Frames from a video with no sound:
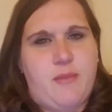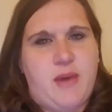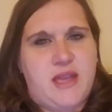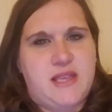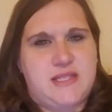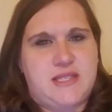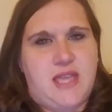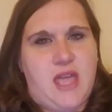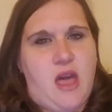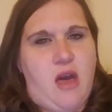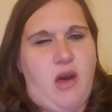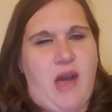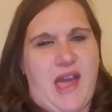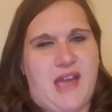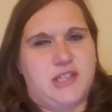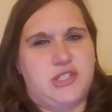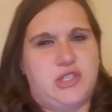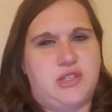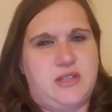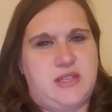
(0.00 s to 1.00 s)
My scale
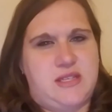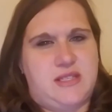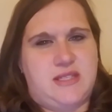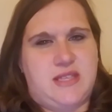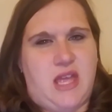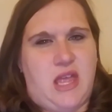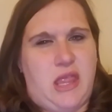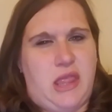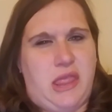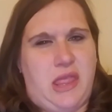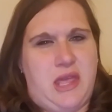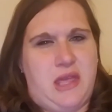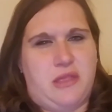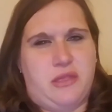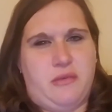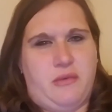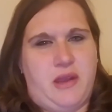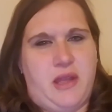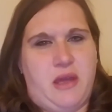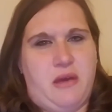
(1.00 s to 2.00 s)
actually said like
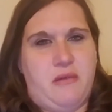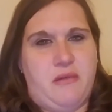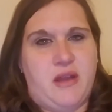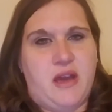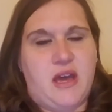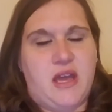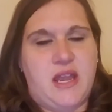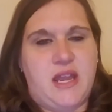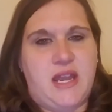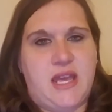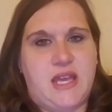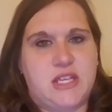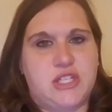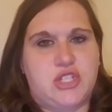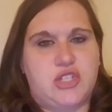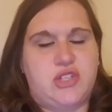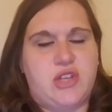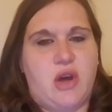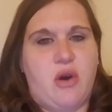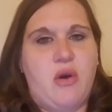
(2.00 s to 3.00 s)

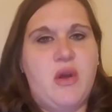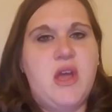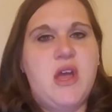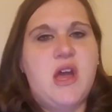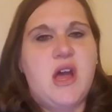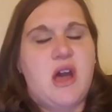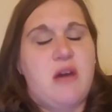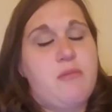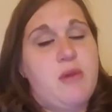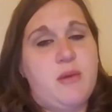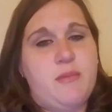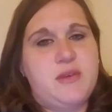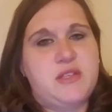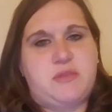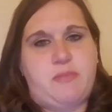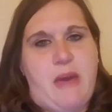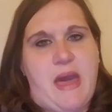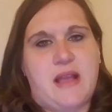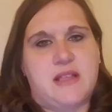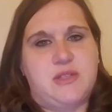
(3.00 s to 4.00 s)
309-ish, so I'm
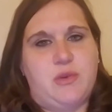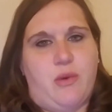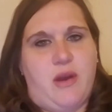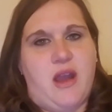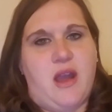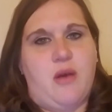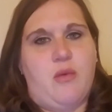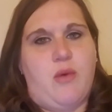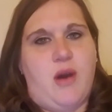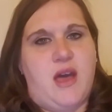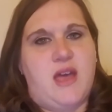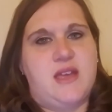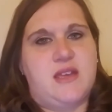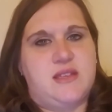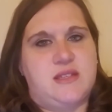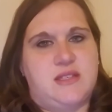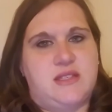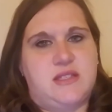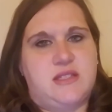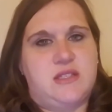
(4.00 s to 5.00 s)
almost back to where I
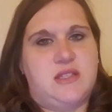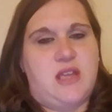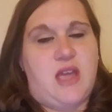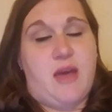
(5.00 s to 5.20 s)
was.